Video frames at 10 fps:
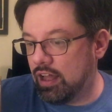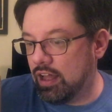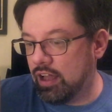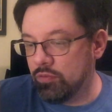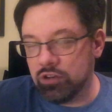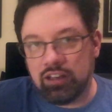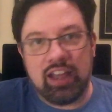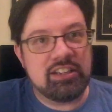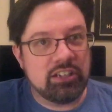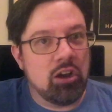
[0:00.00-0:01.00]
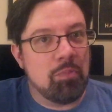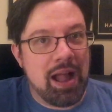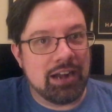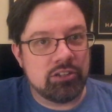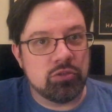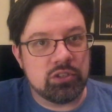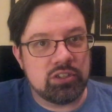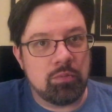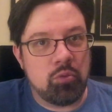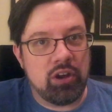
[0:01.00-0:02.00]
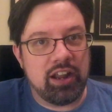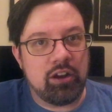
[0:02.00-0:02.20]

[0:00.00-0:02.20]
I would like to go back to at some point.